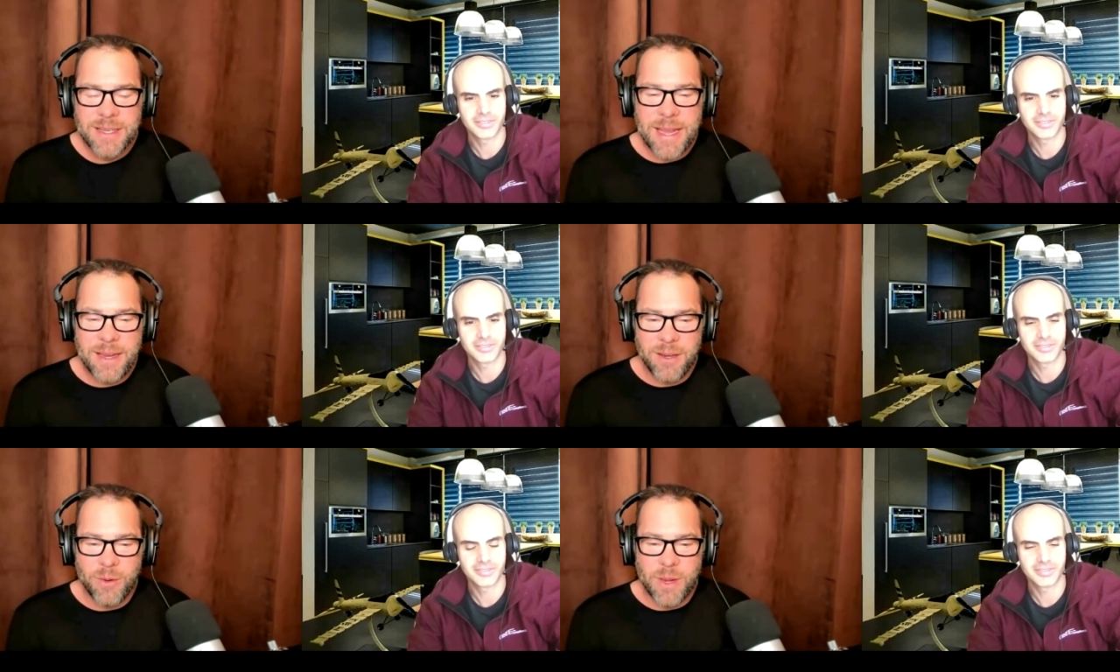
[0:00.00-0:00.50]

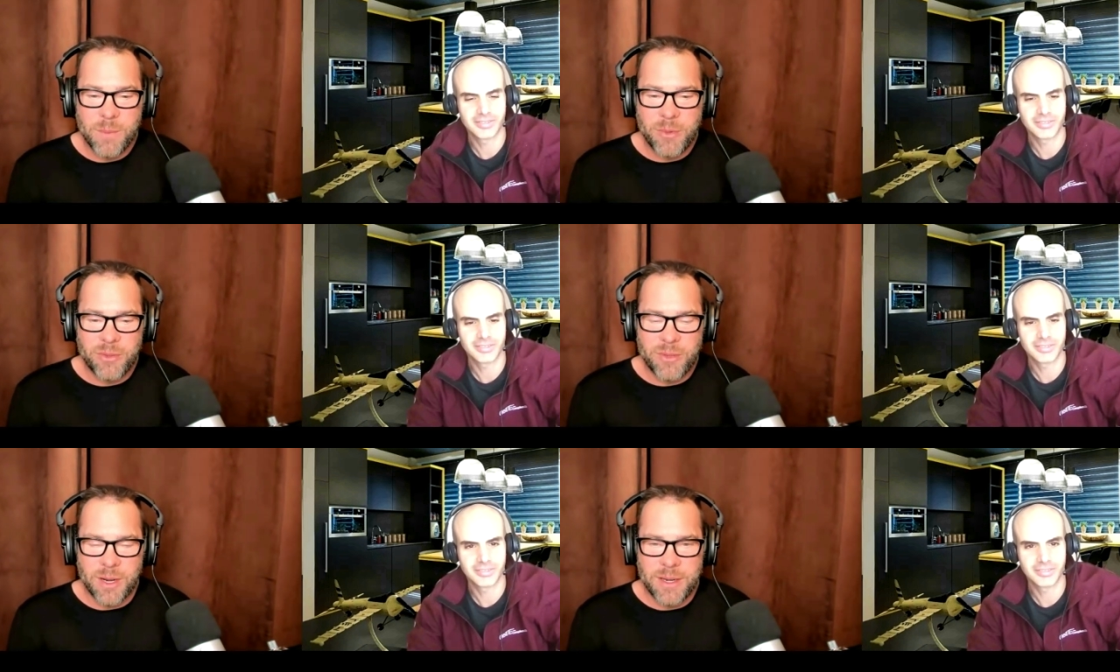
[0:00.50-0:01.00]
Speaker 1: Yeah, you know,
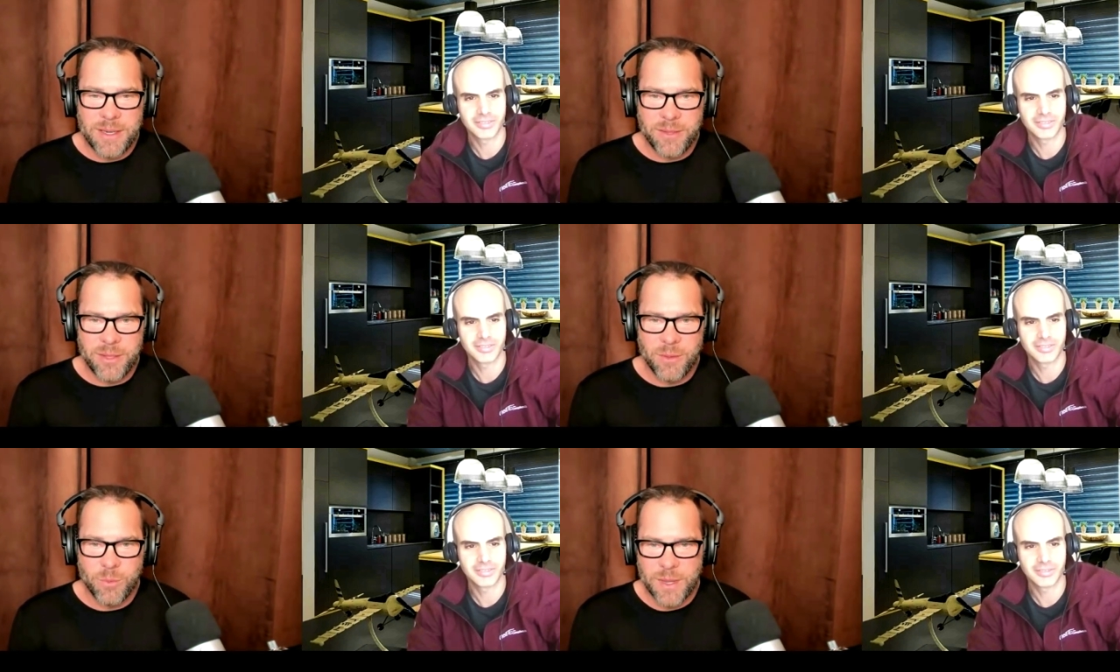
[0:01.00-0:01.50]
I'm starting
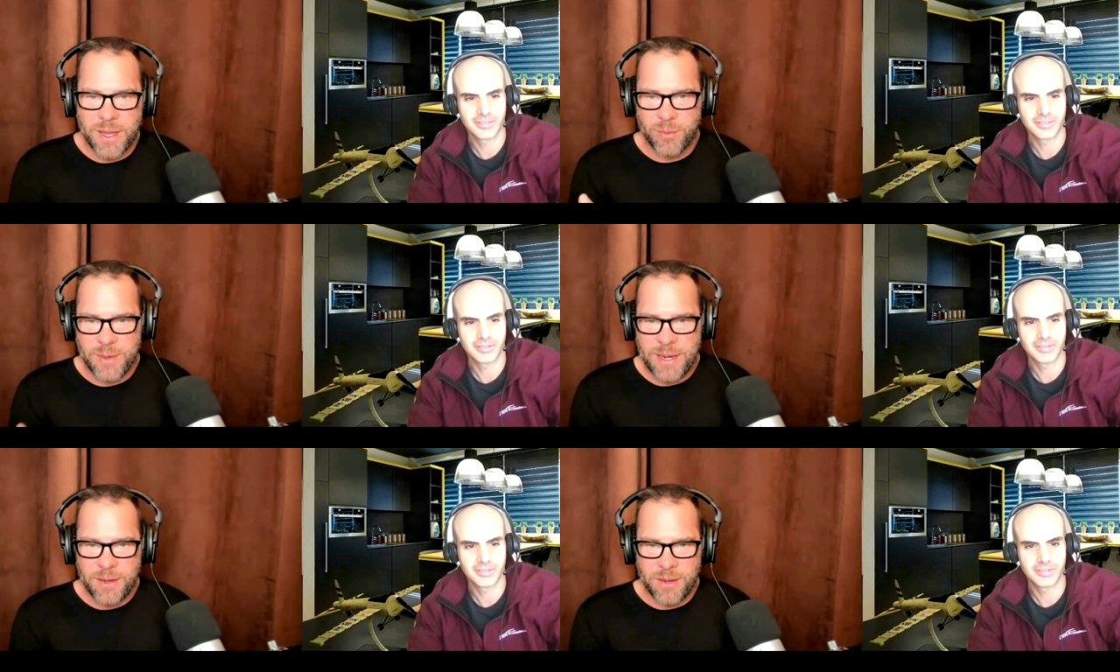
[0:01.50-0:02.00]
to. Well,
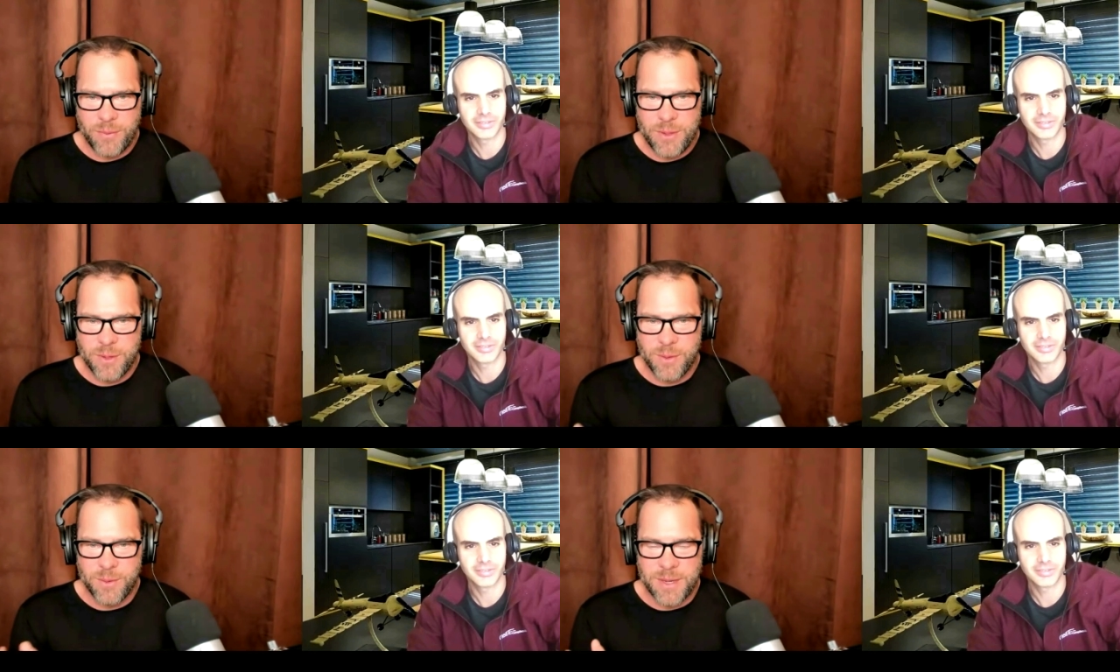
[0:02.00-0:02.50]
I've read a
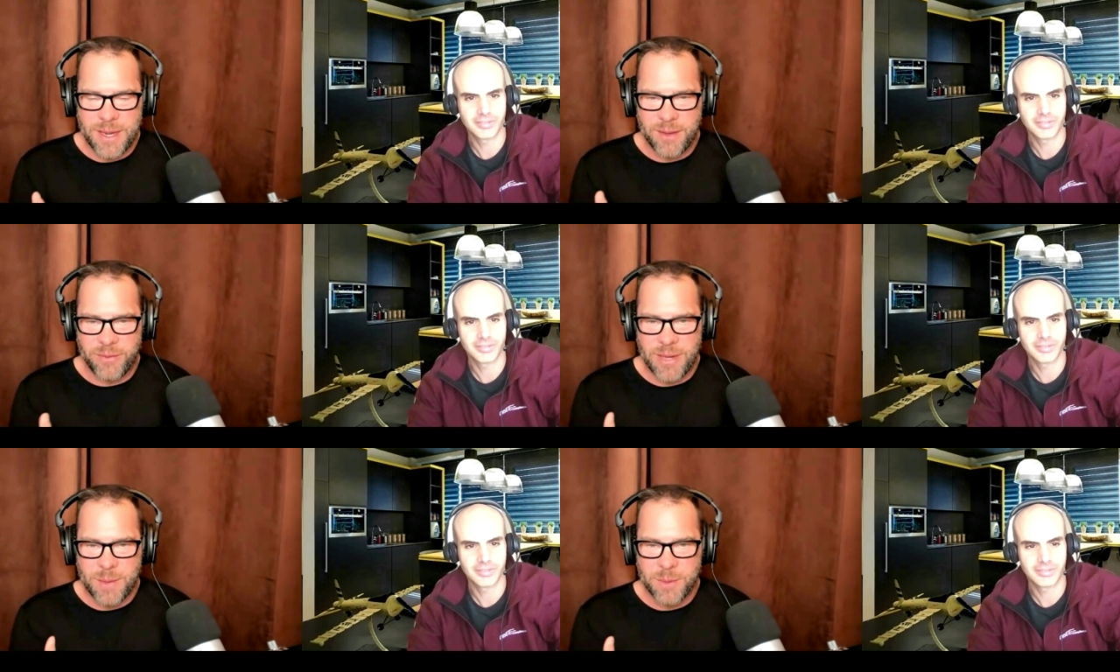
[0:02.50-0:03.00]
few
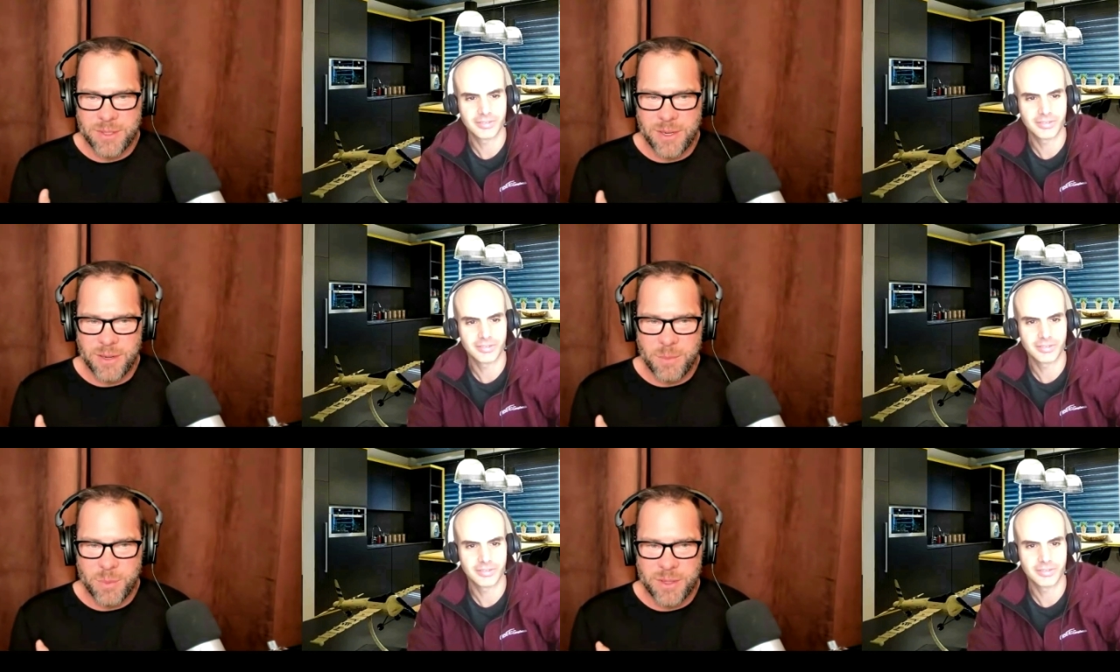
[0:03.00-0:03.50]
uh,
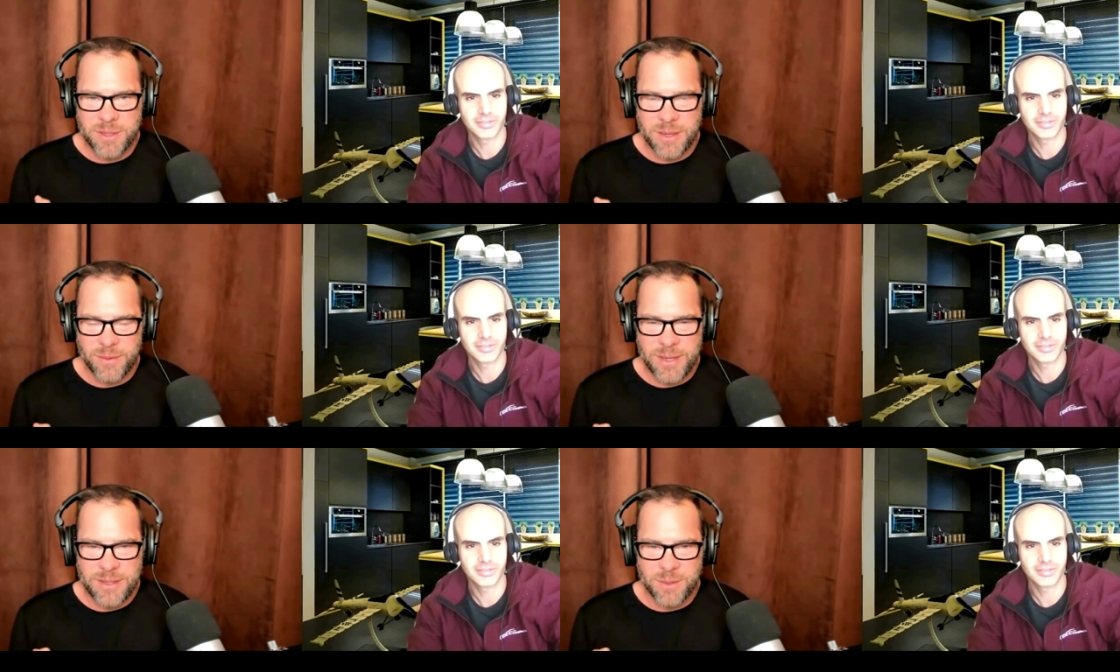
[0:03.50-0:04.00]
cybersecurity books
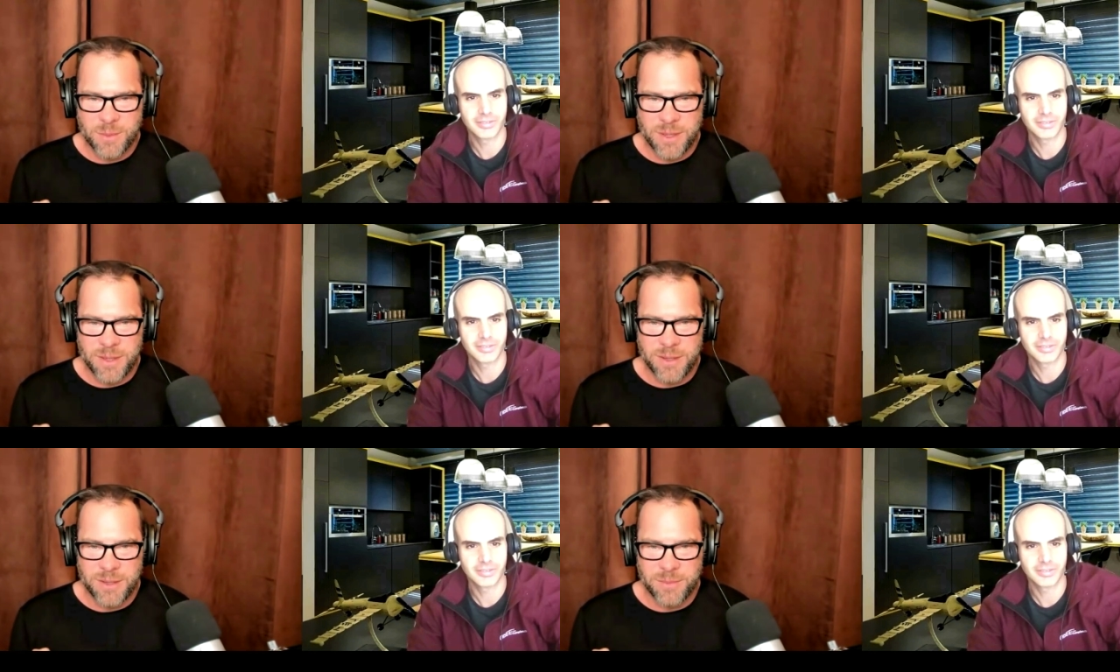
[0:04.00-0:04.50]
and I've read some
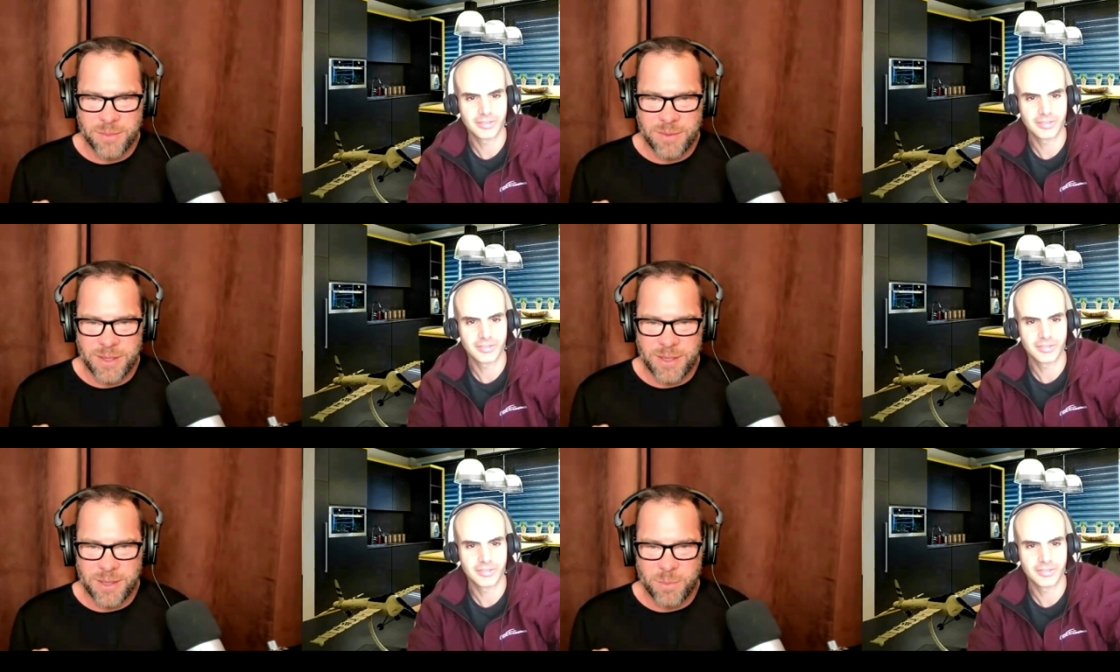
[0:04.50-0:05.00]
other
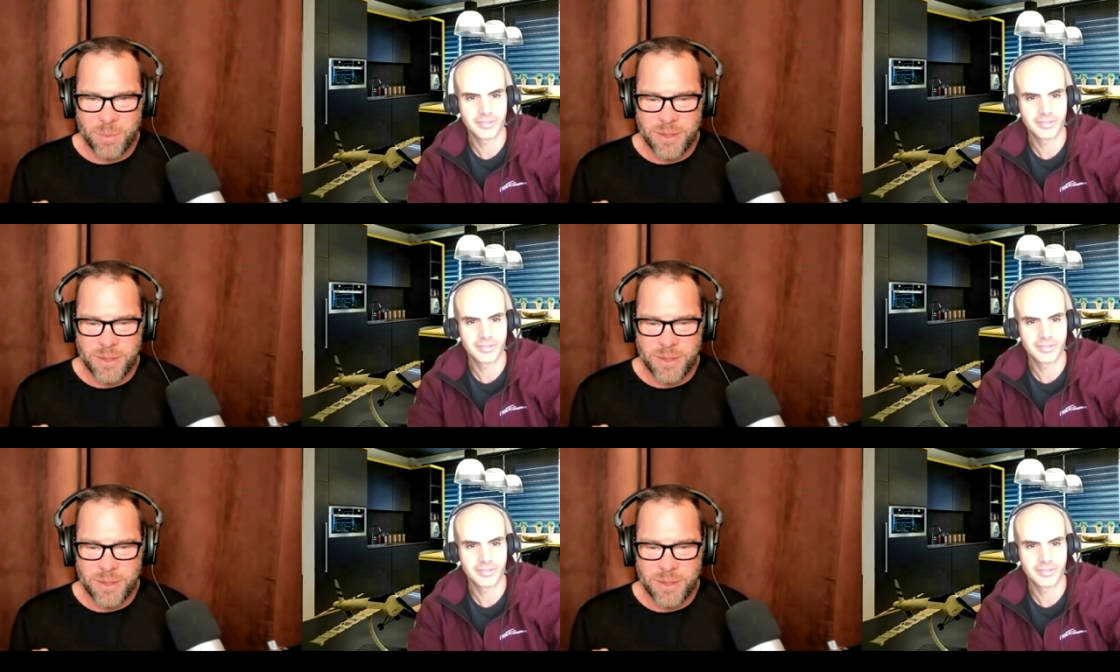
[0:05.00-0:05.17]
uh,